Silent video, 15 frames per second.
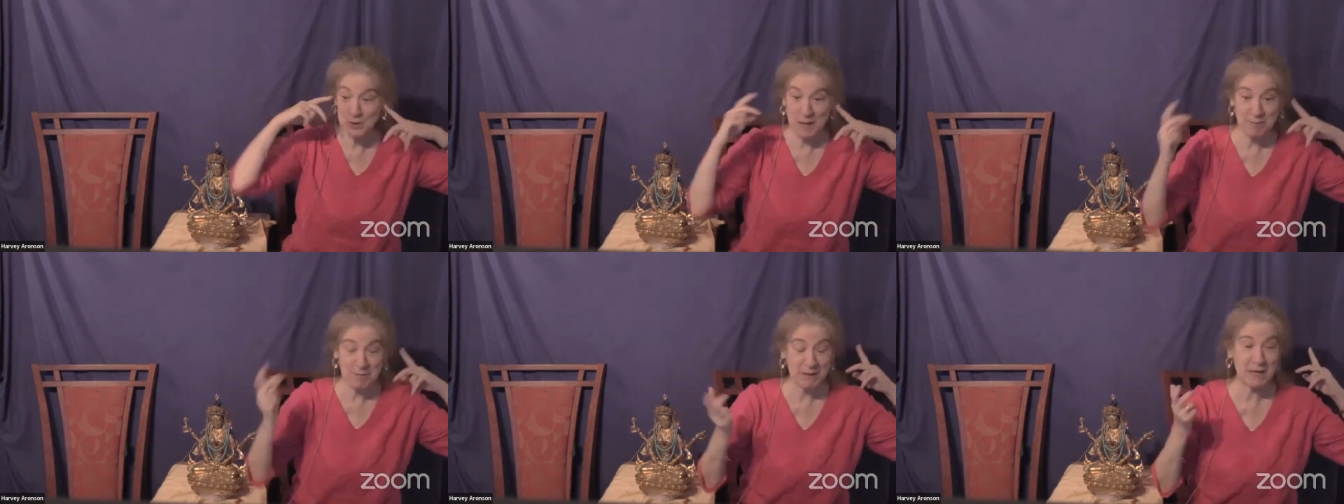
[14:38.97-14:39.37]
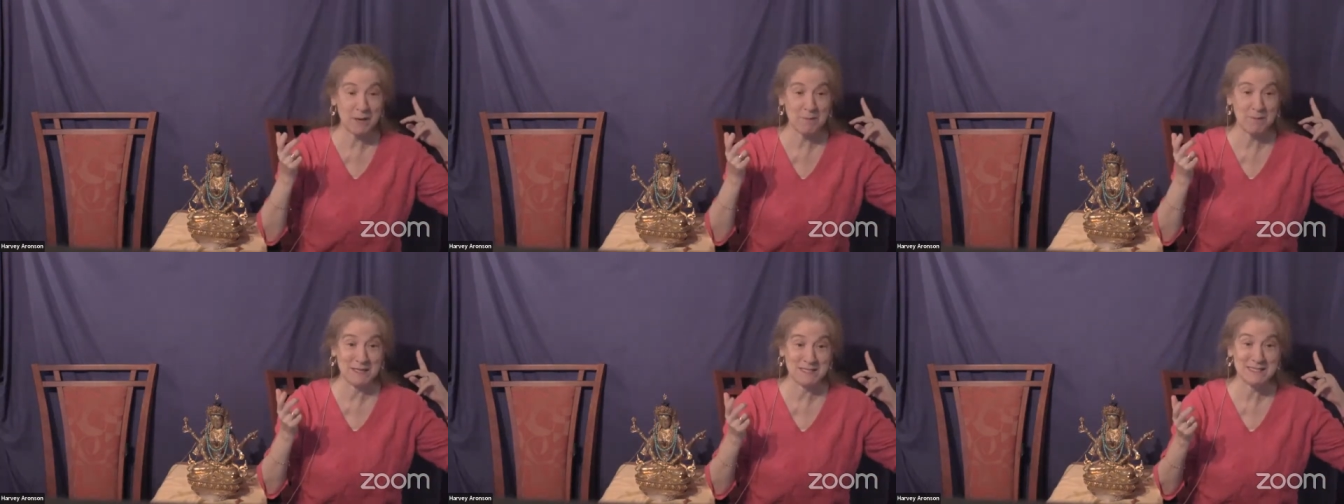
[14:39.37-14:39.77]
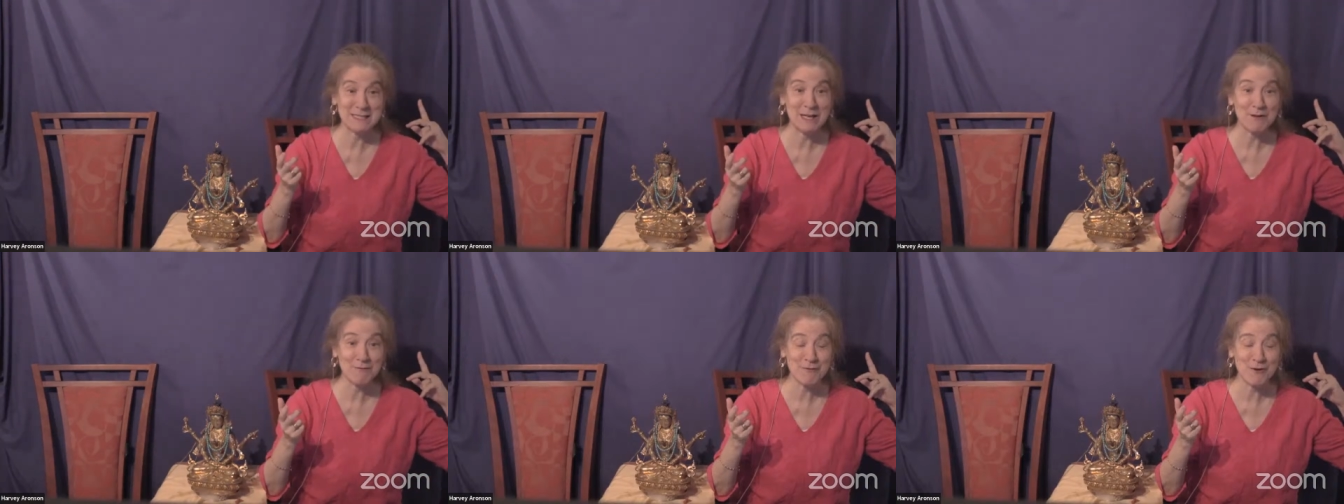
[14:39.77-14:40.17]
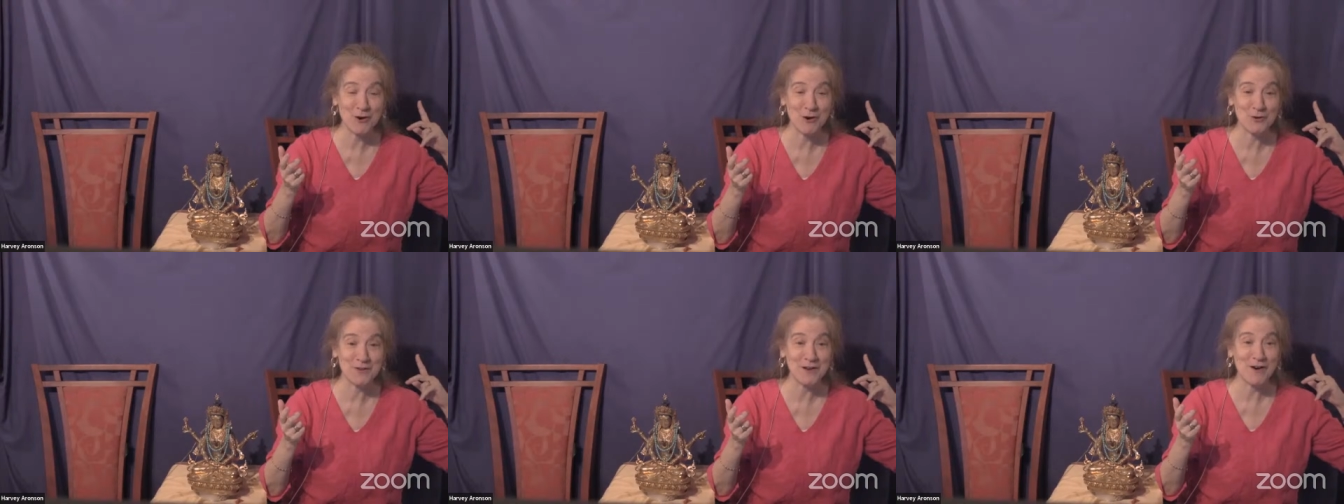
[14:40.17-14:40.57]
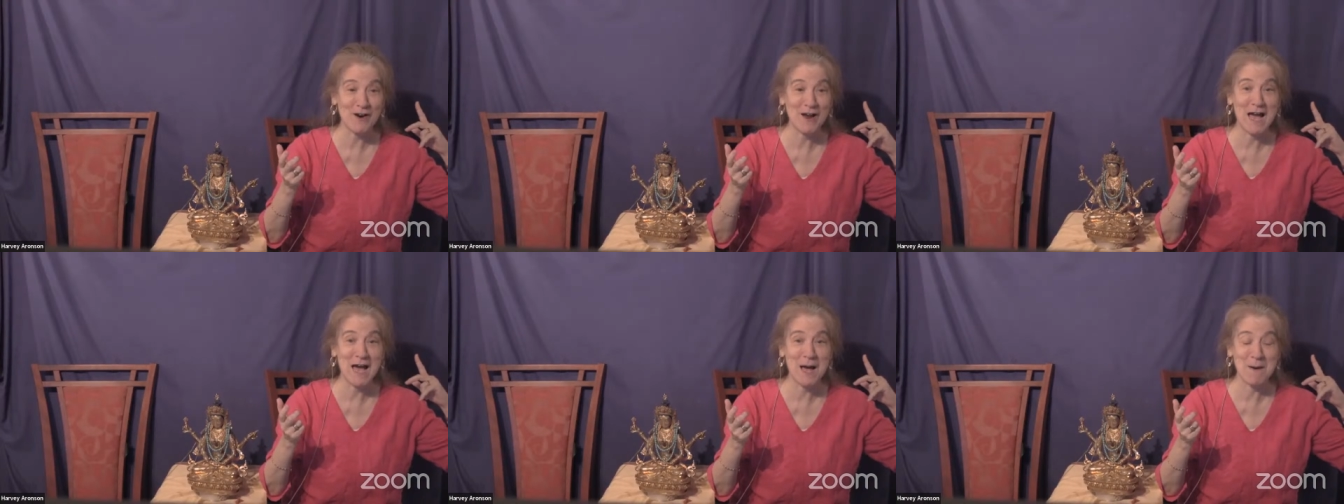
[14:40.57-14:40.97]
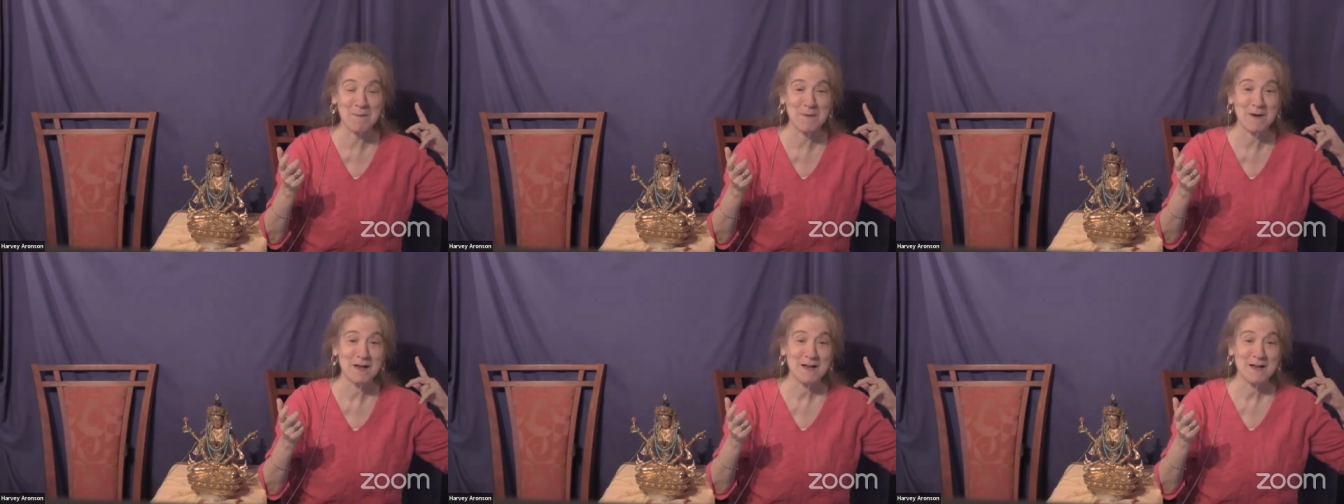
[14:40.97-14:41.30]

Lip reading: I pick up my cell phone. There I am.